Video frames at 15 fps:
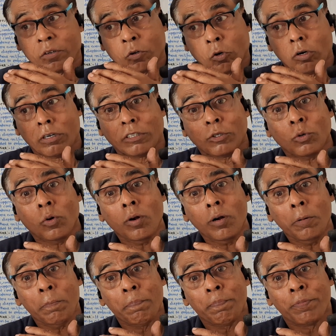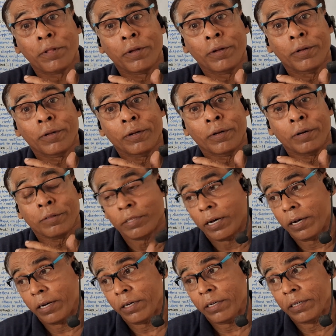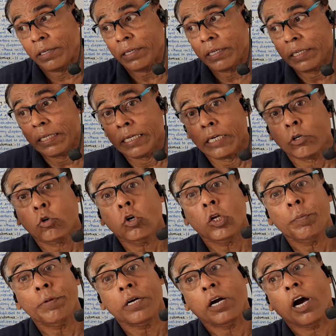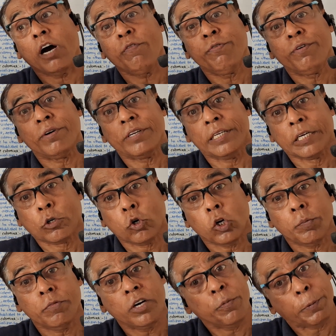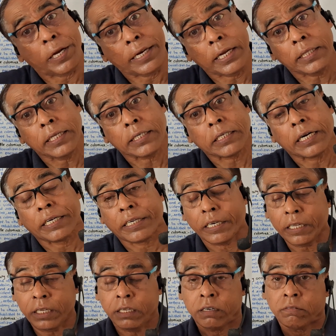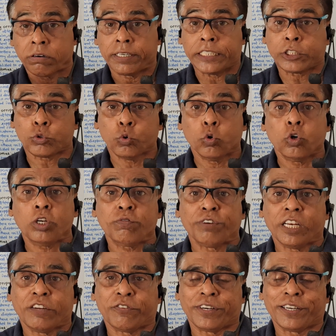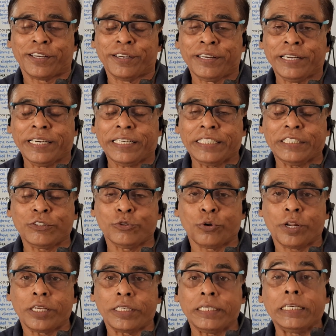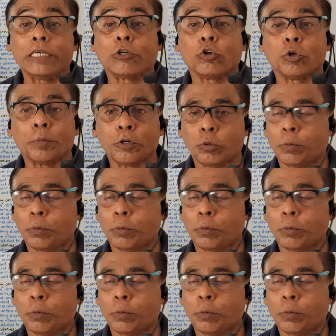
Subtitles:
control the economy of another country for its own benefit, it is known as economic